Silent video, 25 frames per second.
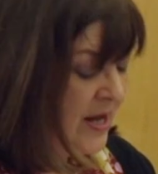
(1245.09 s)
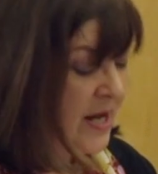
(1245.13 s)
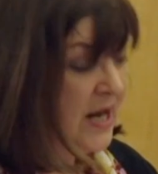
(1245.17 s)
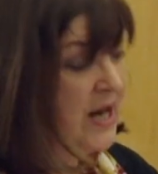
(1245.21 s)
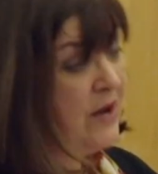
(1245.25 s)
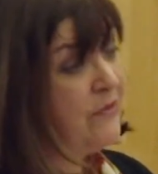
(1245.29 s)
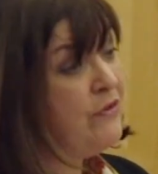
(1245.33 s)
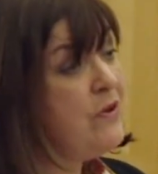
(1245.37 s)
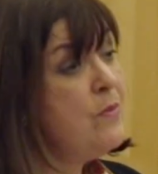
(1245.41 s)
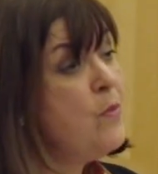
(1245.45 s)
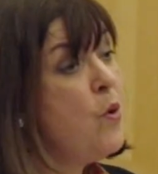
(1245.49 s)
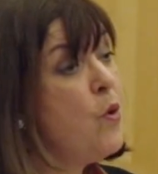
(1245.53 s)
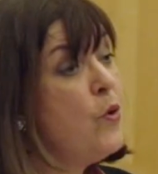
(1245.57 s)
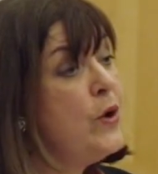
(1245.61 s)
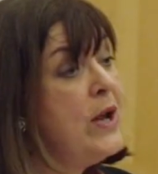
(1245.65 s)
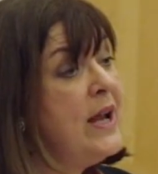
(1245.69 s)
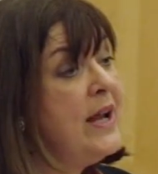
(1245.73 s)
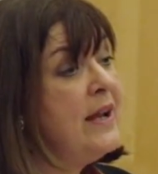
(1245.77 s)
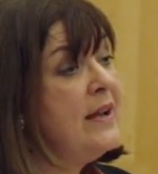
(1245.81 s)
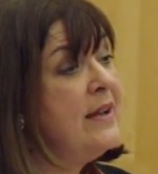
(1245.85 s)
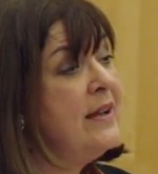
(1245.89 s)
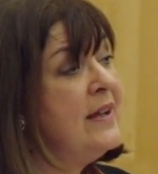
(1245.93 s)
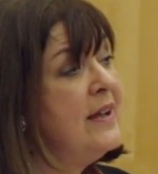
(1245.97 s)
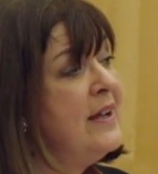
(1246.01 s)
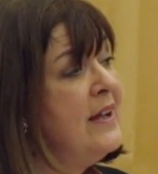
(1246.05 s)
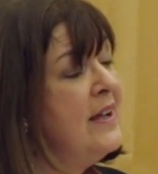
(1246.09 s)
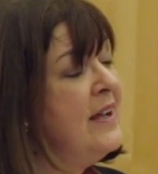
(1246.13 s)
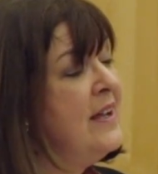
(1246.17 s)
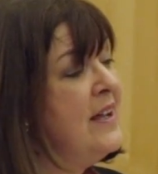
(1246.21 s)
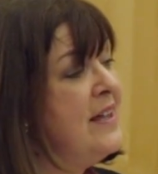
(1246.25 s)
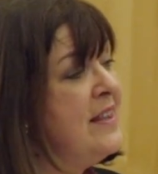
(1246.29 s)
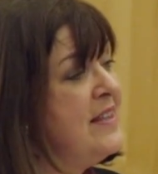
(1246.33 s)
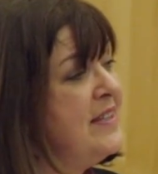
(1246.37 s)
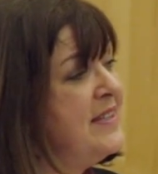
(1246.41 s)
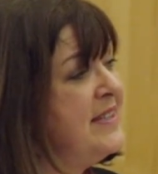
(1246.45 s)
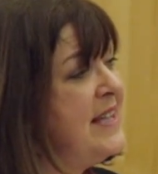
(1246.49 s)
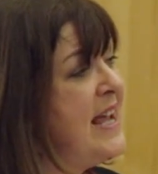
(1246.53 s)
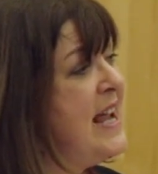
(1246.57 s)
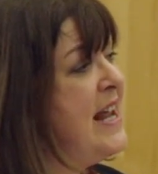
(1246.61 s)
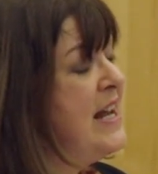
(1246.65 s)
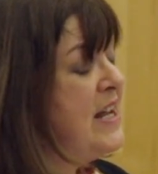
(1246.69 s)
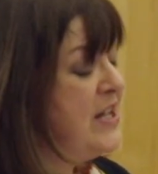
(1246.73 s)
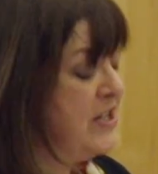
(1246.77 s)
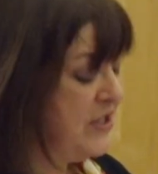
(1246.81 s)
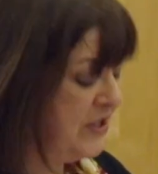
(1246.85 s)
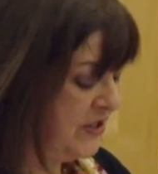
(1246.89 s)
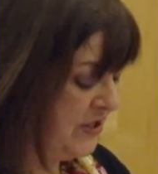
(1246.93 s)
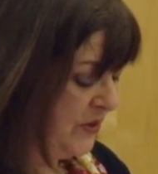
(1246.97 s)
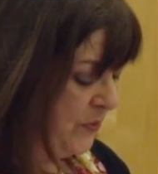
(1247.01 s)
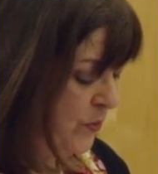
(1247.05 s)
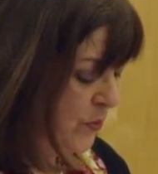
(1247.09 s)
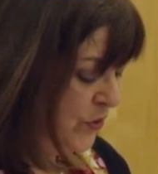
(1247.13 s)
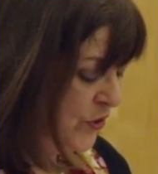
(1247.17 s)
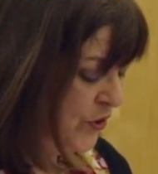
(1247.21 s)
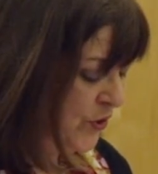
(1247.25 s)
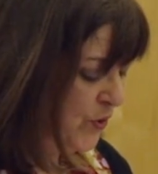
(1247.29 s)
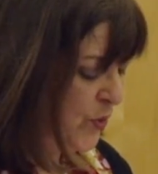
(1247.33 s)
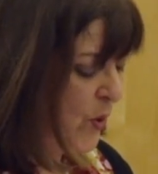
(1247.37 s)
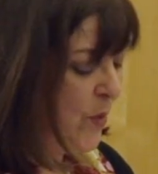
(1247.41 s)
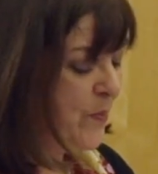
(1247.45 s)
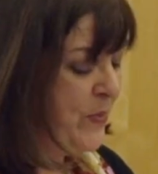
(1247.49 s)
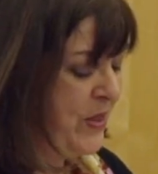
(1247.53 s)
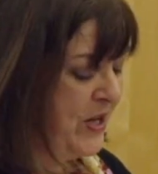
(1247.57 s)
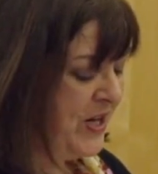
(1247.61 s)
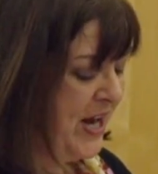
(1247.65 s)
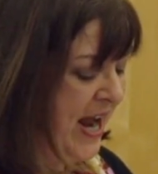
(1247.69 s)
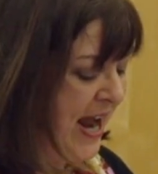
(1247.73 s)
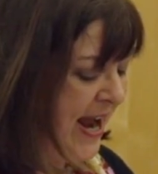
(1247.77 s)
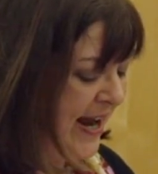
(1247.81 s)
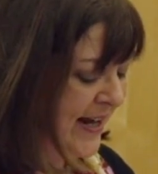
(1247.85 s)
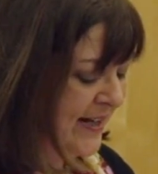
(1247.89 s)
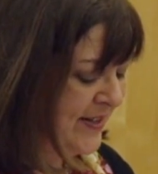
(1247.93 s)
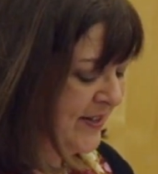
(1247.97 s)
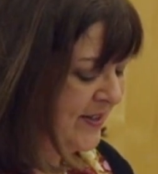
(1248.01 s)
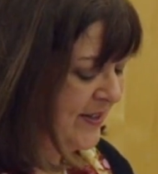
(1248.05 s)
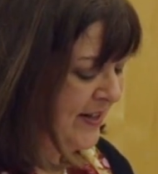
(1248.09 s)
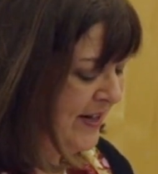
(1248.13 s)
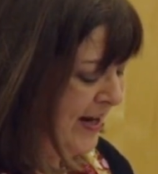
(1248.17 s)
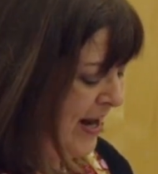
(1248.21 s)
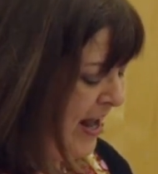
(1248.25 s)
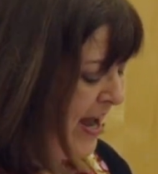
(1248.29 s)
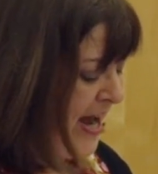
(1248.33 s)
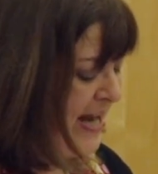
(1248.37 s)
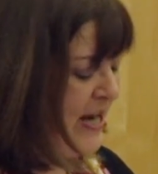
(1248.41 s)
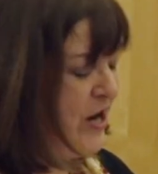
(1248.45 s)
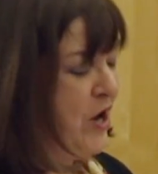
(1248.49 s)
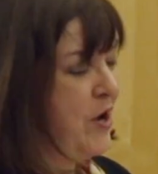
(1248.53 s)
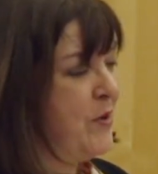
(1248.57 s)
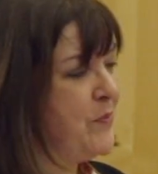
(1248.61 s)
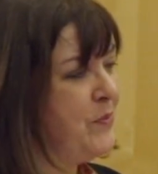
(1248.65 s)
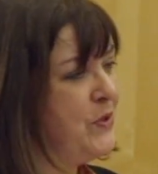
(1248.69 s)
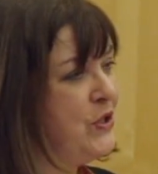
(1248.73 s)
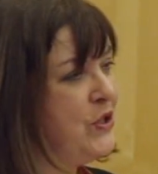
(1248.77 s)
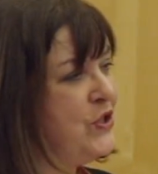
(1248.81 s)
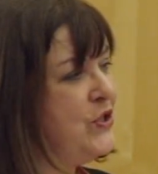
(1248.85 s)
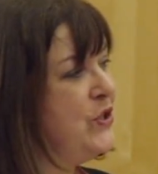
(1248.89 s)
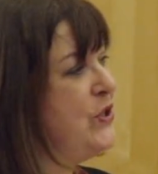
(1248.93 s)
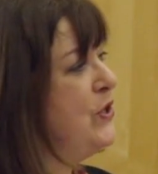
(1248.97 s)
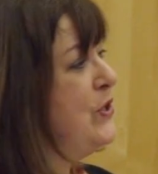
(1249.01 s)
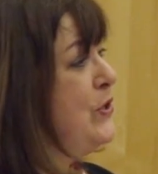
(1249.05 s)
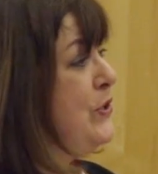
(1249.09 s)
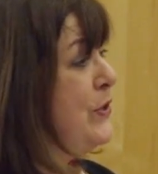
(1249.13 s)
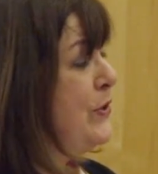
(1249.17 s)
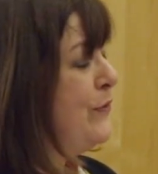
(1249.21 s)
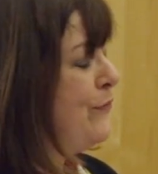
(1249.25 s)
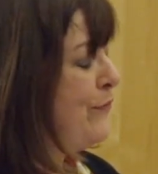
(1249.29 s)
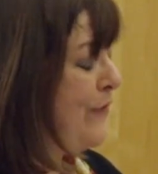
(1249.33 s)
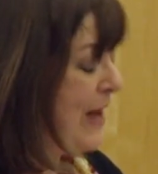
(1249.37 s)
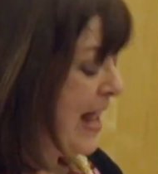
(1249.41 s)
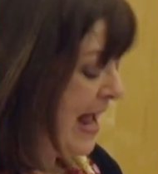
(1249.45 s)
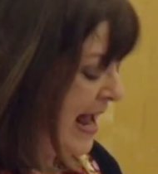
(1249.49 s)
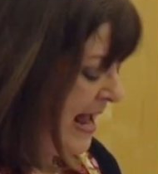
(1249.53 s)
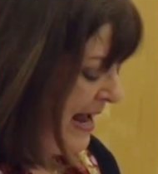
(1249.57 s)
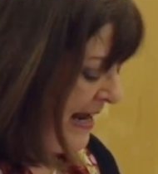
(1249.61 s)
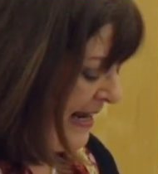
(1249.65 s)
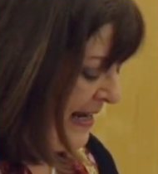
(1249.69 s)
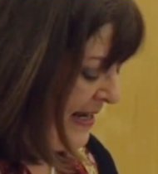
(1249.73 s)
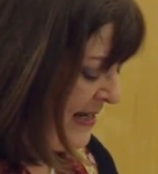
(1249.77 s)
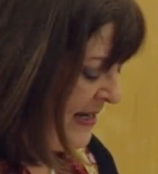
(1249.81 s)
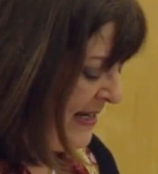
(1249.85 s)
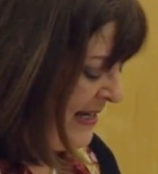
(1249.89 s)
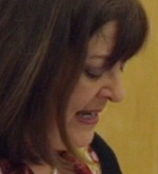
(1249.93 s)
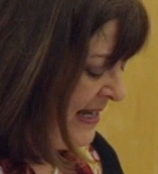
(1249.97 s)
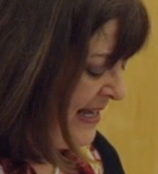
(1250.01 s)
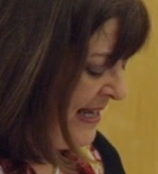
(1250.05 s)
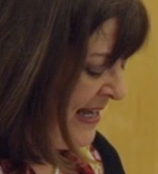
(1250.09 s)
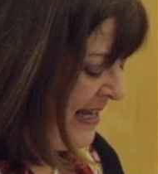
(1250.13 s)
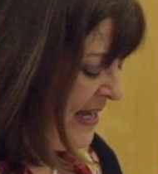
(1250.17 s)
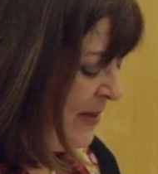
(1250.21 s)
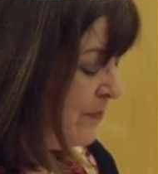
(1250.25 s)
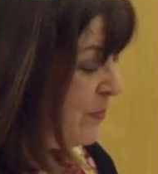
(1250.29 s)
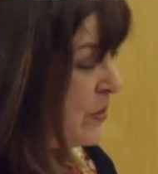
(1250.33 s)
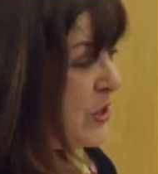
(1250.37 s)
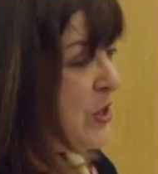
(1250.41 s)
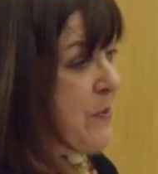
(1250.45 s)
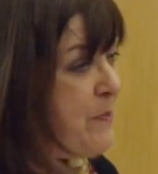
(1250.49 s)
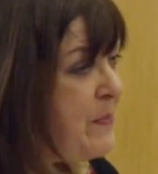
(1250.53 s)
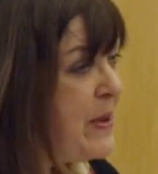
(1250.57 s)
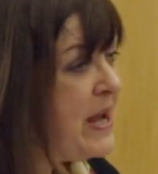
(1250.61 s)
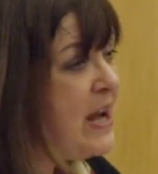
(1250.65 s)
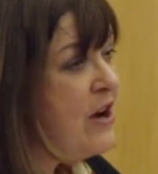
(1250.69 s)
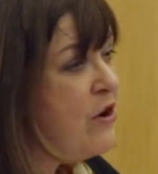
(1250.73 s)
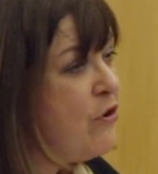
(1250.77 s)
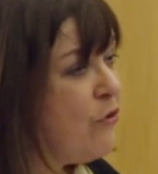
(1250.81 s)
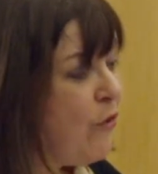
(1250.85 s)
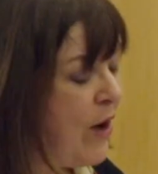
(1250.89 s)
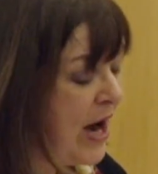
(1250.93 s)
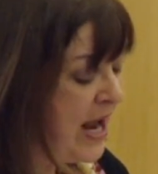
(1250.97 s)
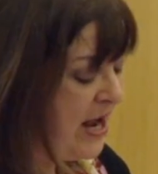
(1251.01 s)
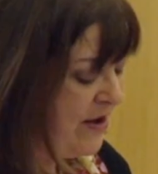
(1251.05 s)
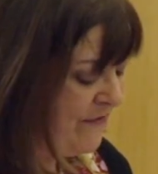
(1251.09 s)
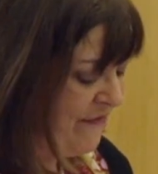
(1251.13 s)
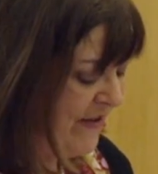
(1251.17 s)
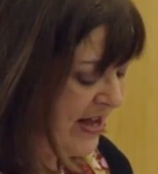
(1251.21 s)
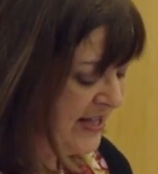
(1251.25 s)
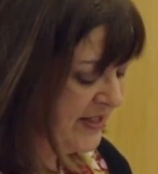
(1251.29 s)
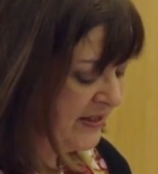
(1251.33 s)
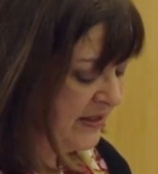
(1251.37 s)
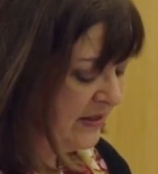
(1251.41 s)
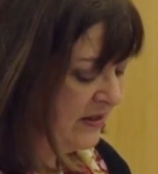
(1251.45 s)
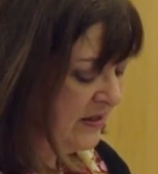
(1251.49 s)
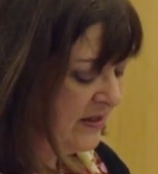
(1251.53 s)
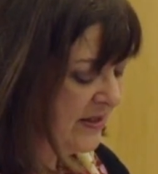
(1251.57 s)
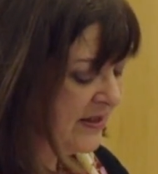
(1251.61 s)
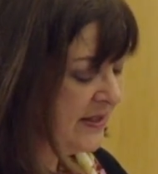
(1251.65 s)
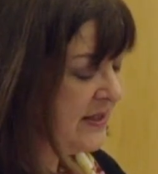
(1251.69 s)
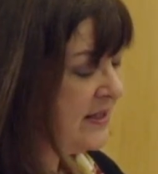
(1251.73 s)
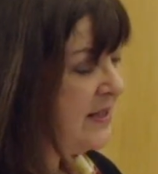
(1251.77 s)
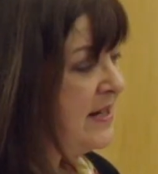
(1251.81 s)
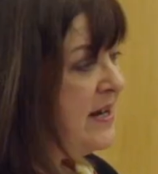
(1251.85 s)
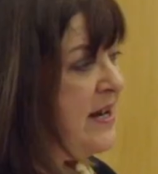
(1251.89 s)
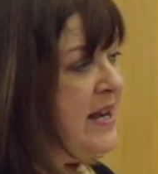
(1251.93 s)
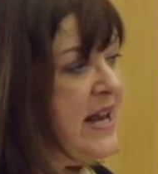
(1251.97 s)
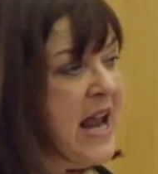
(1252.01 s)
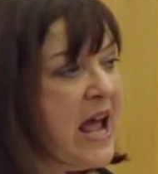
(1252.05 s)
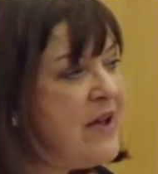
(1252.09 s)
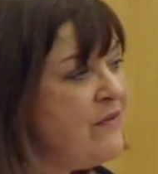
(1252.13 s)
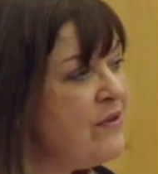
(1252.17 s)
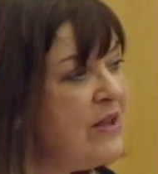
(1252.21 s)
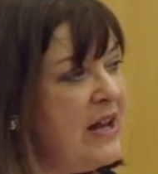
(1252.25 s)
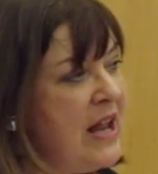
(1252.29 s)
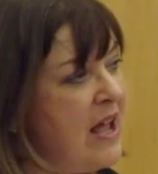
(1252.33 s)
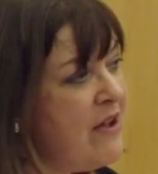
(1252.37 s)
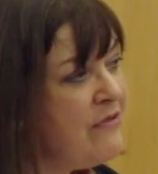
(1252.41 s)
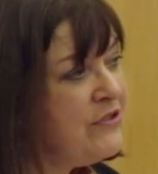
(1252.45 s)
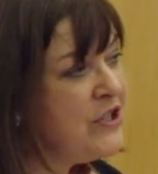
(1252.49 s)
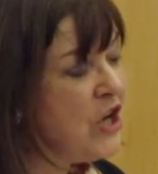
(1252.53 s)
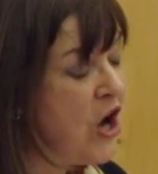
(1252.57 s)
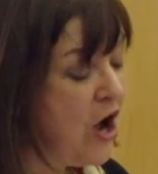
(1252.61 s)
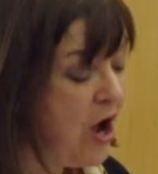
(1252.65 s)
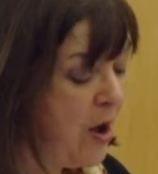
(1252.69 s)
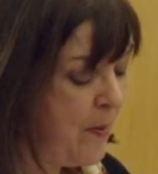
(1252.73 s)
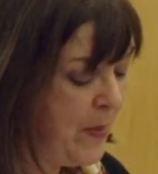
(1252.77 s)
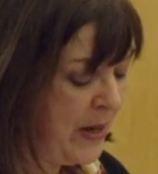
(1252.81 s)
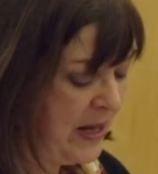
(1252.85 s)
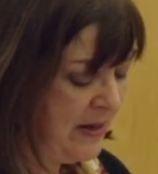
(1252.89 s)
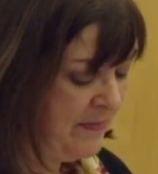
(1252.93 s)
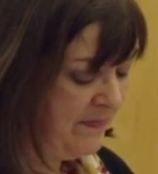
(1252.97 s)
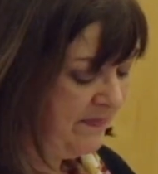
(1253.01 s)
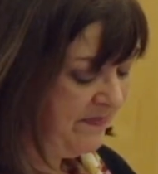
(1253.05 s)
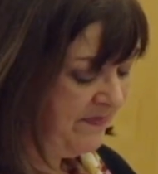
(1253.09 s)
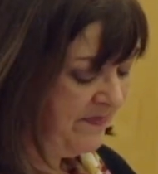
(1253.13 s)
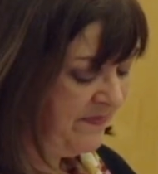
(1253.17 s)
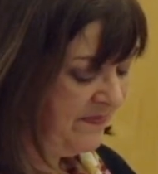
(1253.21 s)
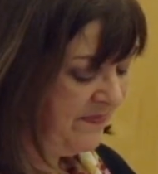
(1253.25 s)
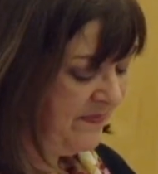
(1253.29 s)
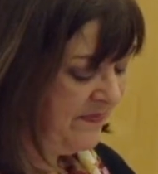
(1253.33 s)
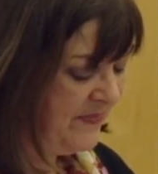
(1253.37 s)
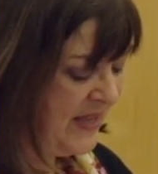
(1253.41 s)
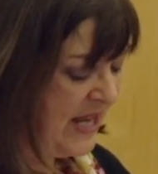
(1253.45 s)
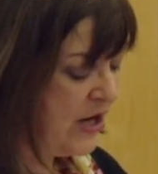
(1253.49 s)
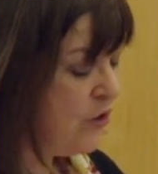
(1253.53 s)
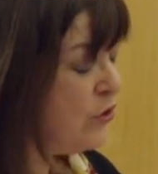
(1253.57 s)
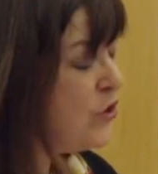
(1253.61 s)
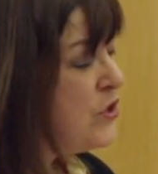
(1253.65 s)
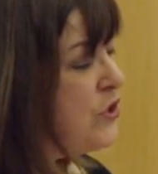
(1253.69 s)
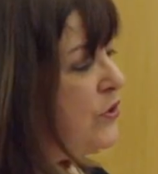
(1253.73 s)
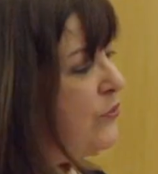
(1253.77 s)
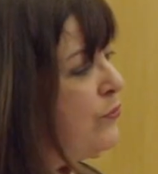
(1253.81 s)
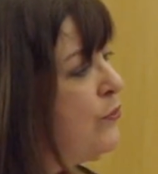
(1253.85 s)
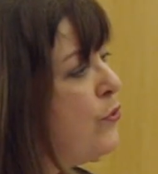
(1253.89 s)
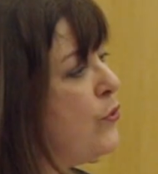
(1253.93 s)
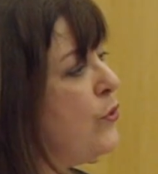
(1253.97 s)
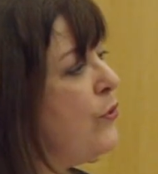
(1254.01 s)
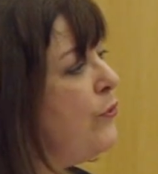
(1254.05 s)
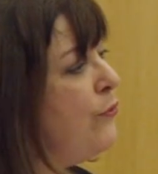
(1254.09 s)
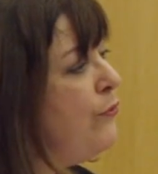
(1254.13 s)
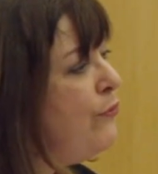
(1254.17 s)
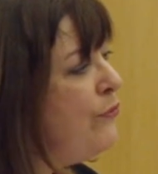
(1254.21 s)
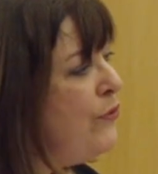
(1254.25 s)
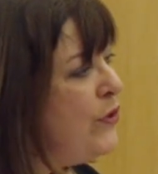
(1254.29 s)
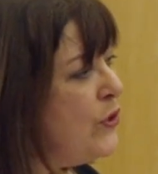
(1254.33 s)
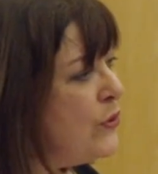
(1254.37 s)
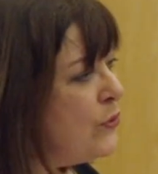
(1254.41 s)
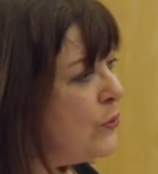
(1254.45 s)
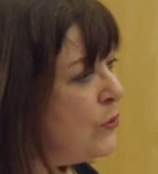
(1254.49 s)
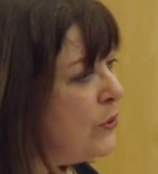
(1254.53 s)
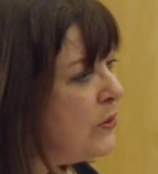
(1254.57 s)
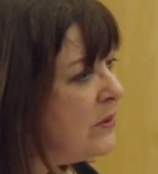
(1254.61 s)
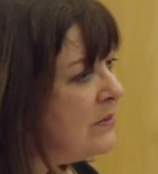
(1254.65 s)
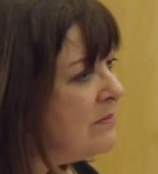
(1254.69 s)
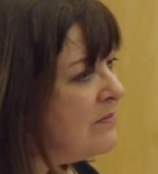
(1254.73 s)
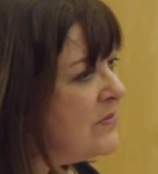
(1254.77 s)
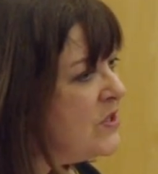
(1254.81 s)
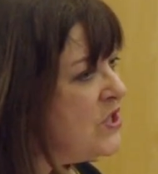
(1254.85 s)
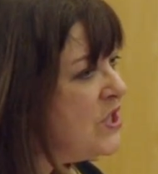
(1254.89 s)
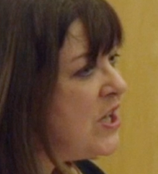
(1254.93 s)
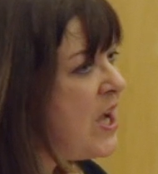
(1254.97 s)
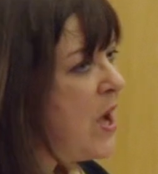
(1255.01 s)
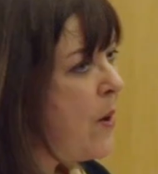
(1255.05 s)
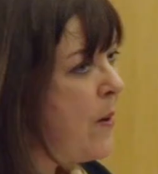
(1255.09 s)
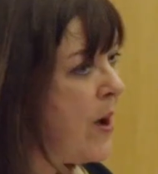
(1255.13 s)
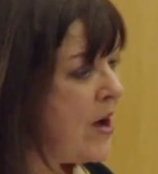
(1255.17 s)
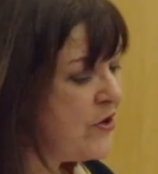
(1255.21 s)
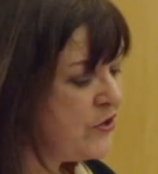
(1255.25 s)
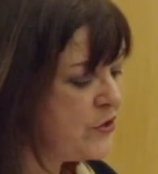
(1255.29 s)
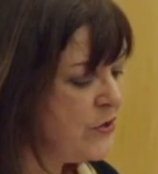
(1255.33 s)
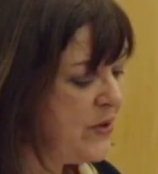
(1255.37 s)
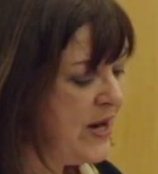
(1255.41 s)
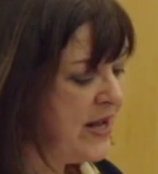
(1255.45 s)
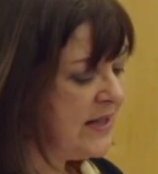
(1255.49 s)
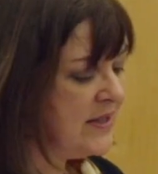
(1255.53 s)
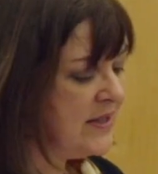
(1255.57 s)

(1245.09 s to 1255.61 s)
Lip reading: And every morning, the sailors would swab the decks and line up to salute the flag. But the big grey vessels never left harbour. They couldn't afford the fuel to go out on